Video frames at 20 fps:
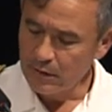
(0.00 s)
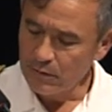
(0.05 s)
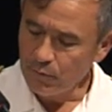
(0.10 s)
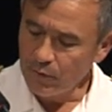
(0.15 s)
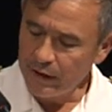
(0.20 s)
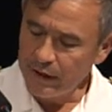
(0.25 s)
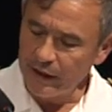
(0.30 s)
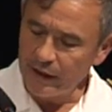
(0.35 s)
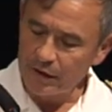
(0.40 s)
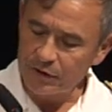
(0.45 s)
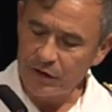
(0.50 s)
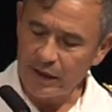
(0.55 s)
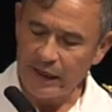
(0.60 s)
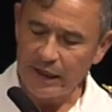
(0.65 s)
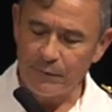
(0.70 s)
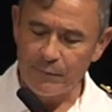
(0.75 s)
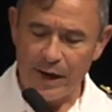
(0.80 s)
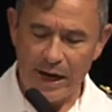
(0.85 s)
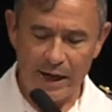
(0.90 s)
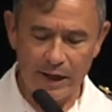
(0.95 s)
We need to think
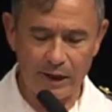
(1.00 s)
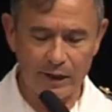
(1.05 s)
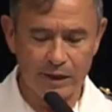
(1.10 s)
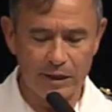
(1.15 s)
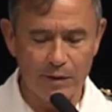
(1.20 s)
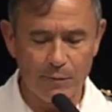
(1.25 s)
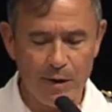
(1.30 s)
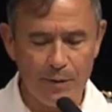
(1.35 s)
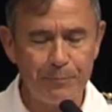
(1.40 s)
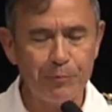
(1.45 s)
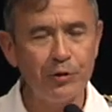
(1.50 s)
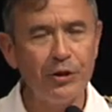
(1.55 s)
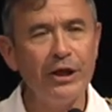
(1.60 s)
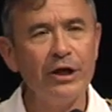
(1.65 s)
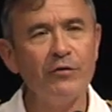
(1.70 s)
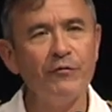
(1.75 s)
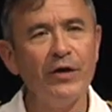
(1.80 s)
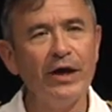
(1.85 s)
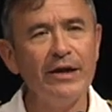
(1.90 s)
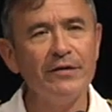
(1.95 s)
about it and come up with
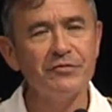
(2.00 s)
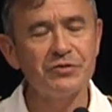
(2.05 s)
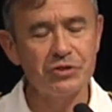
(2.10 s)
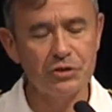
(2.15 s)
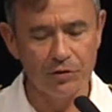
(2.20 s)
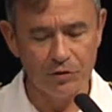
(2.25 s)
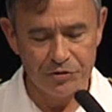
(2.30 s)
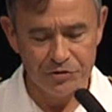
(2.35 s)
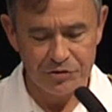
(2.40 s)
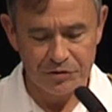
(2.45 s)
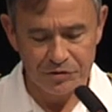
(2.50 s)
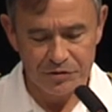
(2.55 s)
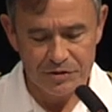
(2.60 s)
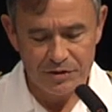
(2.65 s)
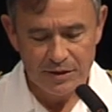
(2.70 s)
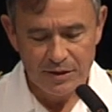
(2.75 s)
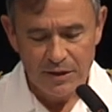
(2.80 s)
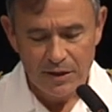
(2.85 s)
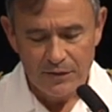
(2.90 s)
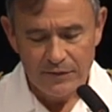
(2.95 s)
innovative solutions
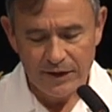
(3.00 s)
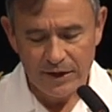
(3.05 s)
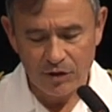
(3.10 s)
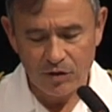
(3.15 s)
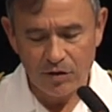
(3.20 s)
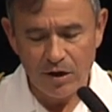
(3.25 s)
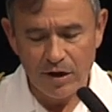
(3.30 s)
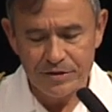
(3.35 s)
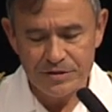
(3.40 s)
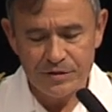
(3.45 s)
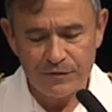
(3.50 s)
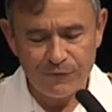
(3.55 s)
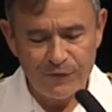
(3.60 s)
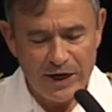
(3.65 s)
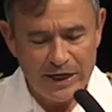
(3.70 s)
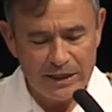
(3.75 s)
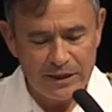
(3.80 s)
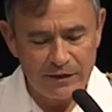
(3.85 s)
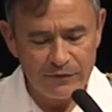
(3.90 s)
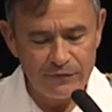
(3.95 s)
that are cost
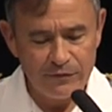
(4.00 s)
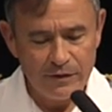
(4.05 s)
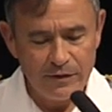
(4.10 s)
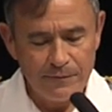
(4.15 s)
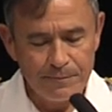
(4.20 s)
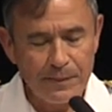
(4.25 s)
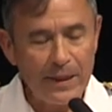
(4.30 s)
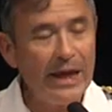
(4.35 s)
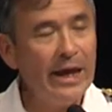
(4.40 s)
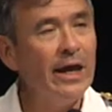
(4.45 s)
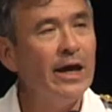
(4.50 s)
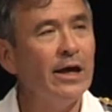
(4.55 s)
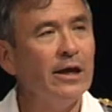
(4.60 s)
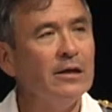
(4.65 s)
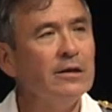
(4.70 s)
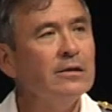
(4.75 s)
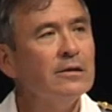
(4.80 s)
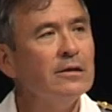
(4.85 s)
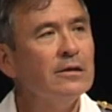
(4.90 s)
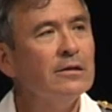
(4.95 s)
effective
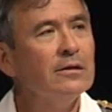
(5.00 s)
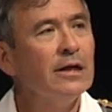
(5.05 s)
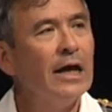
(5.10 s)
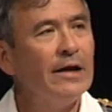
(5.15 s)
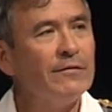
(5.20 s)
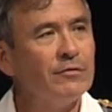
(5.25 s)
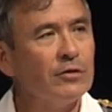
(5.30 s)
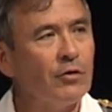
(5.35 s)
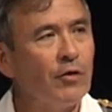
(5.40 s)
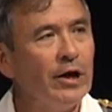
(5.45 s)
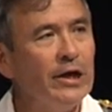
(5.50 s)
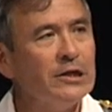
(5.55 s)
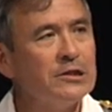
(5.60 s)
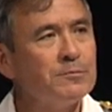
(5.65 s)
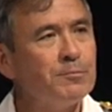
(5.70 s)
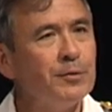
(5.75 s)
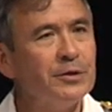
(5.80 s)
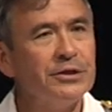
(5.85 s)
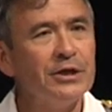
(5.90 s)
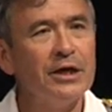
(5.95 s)
and have the
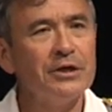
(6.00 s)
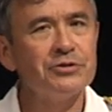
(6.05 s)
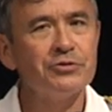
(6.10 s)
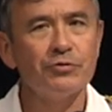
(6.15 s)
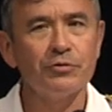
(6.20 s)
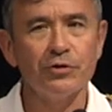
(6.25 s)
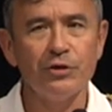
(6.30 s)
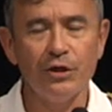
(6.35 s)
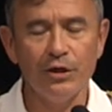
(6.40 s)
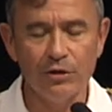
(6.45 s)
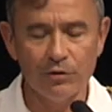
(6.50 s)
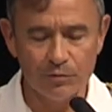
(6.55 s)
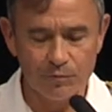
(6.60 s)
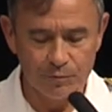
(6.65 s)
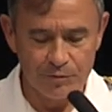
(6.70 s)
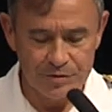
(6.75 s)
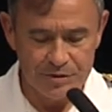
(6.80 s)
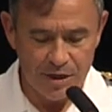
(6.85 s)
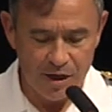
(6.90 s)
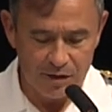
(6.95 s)
greatest potential to yield
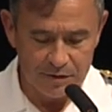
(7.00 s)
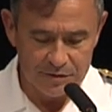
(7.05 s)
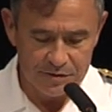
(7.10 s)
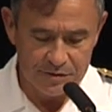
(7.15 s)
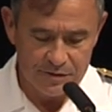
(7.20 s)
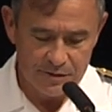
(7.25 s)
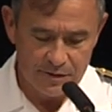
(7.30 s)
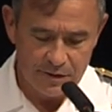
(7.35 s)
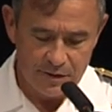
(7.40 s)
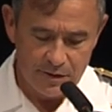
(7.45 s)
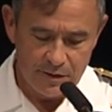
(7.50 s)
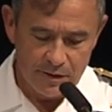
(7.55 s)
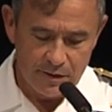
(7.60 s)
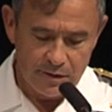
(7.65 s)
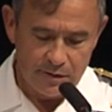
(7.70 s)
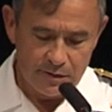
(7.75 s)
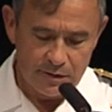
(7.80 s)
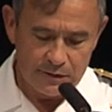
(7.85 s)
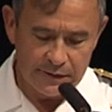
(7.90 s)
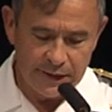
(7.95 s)
results.
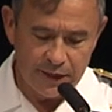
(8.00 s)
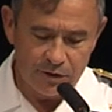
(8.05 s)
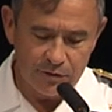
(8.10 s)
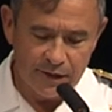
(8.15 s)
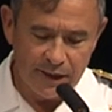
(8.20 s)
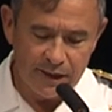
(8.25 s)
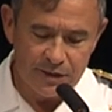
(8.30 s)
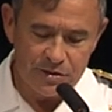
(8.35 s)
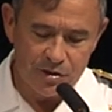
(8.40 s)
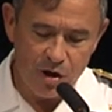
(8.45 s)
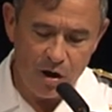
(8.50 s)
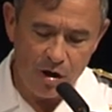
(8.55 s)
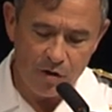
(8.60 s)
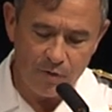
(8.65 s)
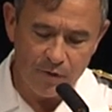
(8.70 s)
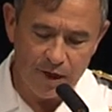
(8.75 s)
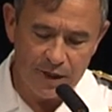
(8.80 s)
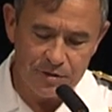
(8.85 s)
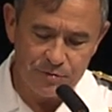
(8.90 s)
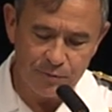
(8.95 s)
DoD's
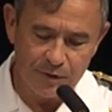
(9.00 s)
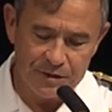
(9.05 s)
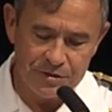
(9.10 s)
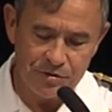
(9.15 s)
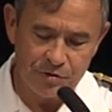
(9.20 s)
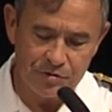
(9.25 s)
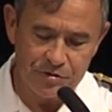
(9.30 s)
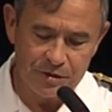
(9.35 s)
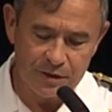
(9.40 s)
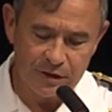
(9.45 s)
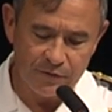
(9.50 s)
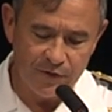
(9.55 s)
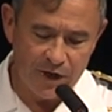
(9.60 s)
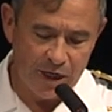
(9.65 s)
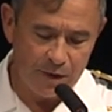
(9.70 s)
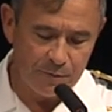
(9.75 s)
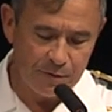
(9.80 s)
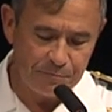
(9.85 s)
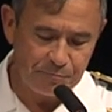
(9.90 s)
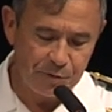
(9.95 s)
long-range research and
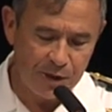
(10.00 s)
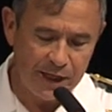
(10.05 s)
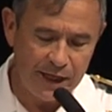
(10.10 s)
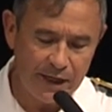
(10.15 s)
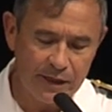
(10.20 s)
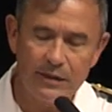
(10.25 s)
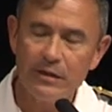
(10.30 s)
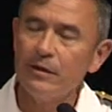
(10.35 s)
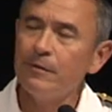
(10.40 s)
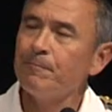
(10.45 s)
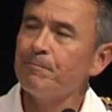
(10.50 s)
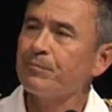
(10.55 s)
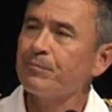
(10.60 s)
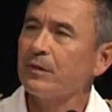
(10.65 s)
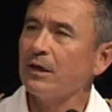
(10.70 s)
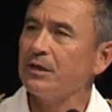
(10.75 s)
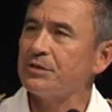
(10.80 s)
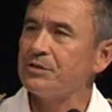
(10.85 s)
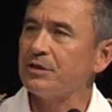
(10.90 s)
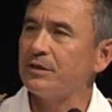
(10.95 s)
development plan
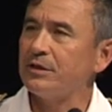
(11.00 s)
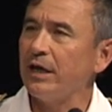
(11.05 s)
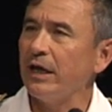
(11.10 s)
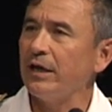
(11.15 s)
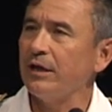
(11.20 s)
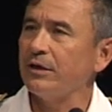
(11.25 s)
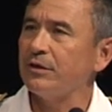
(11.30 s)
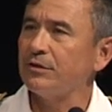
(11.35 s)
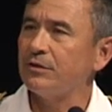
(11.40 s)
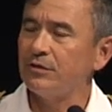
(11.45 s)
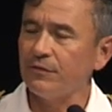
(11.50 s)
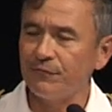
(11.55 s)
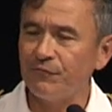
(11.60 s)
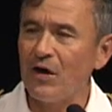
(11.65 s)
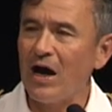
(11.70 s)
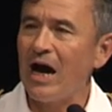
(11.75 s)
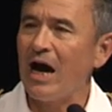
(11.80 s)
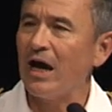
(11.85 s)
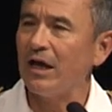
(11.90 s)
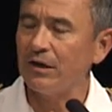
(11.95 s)
is intended to
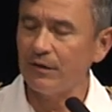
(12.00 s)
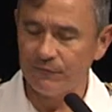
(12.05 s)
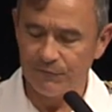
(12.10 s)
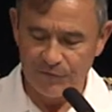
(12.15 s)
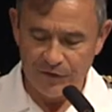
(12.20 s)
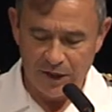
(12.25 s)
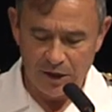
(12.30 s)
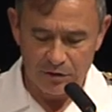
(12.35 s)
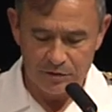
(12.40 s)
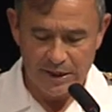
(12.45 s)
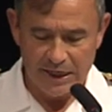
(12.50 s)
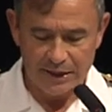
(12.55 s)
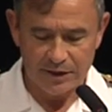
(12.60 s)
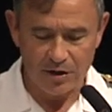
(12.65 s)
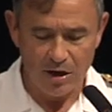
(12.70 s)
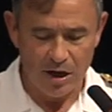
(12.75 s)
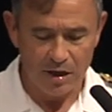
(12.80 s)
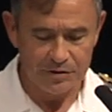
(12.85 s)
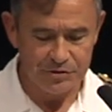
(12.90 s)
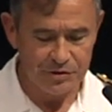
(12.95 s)
find and field
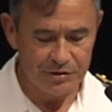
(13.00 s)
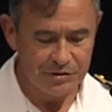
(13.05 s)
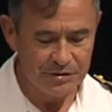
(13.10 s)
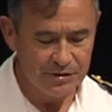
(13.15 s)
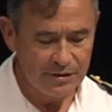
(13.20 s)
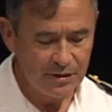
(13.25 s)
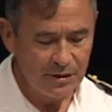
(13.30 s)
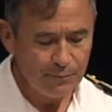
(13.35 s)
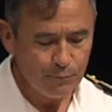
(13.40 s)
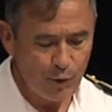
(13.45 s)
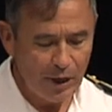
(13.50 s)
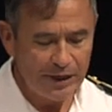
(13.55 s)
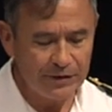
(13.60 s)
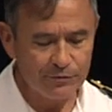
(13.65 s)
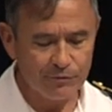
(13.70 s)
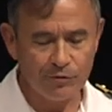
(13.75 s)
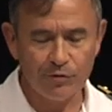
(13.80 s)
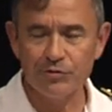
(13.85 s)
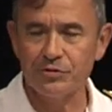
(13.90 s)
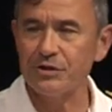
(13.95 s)
technologies
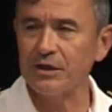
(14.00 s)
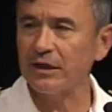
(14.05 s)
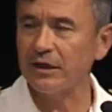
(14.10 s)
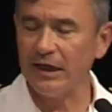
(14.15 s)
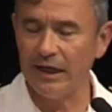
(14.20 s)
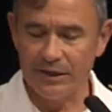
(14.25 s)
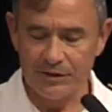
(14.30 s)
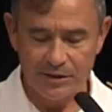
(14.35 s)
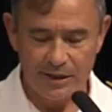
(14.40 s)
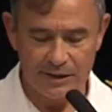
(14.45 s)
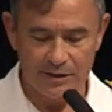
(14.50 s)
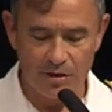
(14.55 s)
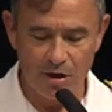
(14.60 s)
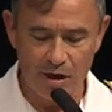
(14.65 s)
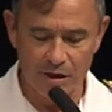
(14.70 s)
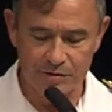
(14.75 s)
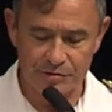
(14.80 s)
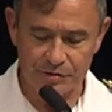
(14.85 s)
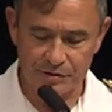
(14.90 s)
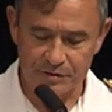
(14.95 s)
breakthroughs in key
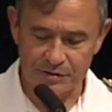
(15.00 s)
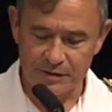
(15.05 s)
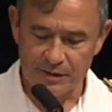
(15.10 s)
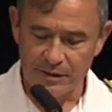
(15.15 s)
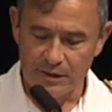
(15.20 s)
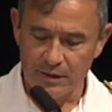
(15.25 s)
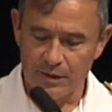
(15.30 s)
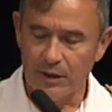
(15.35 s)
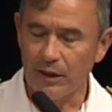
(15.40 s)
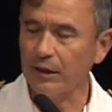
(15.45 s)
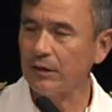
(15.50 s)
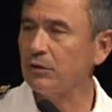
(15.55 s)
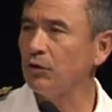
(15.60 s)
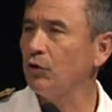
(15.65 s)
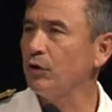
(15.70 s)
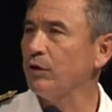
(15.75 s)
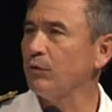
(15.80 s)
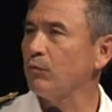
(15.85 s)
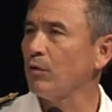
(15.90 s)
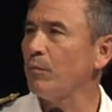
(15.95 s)
technologies,
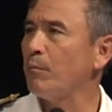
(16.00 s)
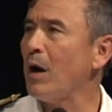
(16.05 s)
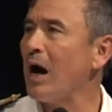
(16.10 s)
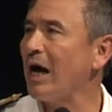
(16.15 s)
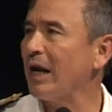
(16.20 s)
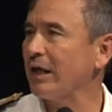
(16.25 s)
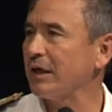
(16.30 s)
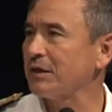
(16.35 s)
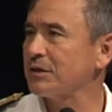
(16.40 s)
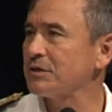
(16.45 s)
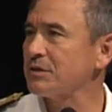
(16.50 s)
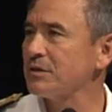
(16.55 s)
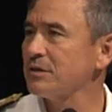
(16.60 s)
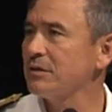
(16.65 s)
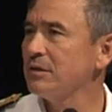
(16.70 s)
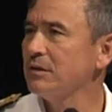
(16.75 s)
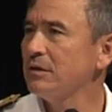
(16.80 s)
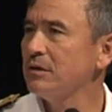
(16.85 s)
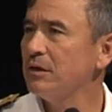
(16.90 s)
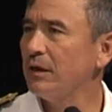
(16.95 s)
including robotics
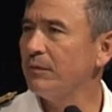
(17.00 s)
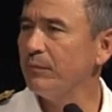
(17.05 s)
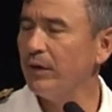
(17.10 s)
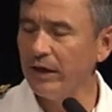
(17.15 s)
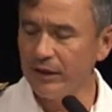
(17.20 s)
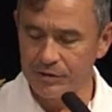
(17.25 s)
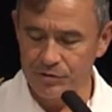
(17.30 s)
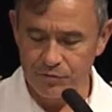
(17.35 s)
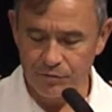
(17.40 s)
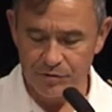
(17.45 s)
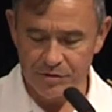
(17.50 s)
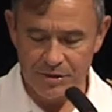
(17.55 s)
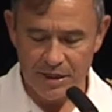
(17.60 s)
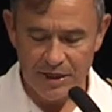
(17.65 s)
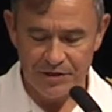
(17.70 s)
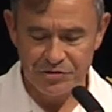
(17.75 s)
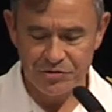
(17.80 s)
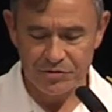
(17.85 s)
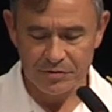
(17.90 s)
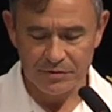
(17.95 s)
and
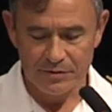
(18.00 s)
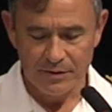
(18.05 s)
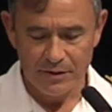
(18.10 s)
miniaturization